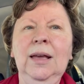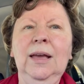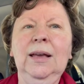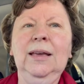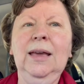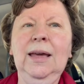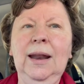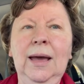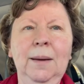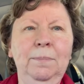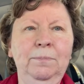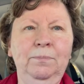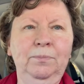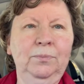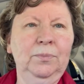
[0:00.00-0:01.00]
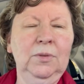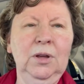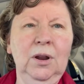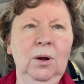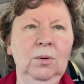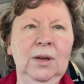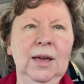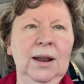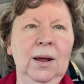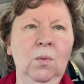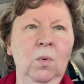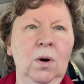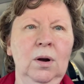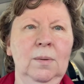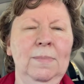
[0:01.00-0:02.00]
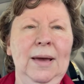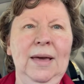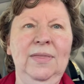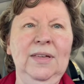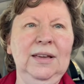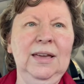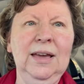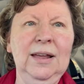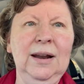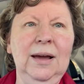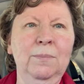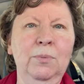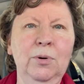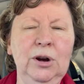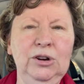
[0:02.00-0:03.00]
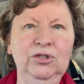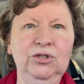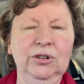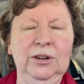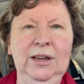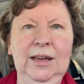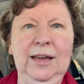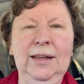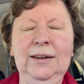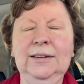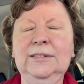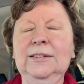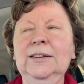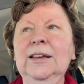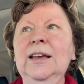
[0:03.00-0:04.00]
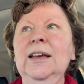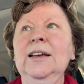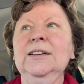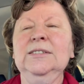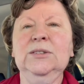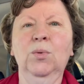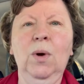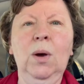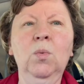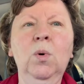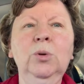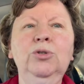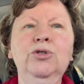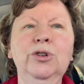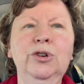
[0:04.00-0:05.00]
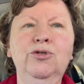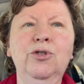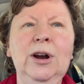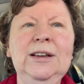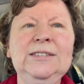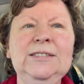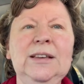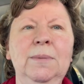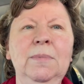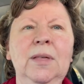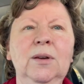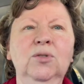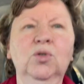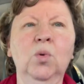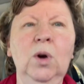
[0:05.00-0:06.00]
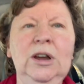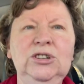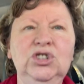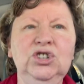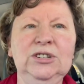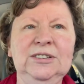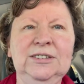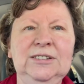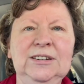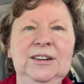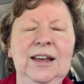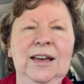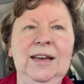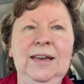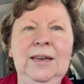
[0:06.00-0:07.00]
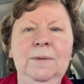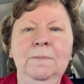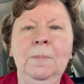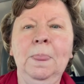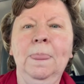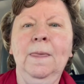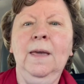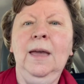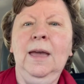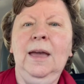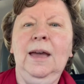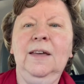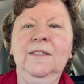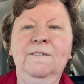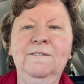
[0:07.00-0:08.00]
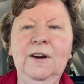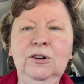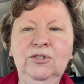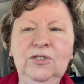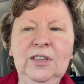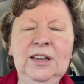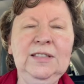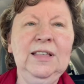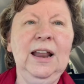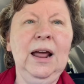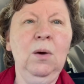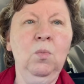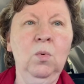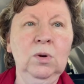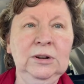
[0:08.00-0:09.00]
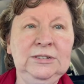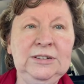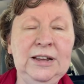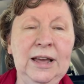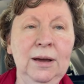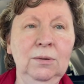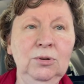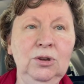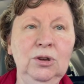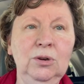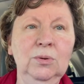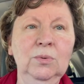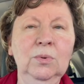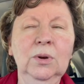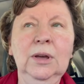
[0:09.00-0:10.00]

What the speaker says: Can I water bath it? Can I pressure can it? So I want to address some of those questions today. And the first thing that I want to tell you,